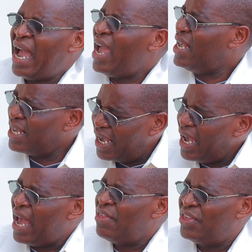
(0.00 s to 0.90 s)

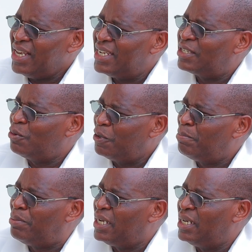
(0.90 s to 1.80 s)
I think it
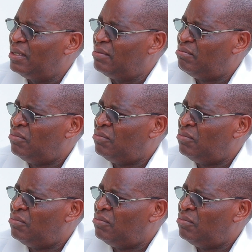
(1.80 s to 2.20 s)
would be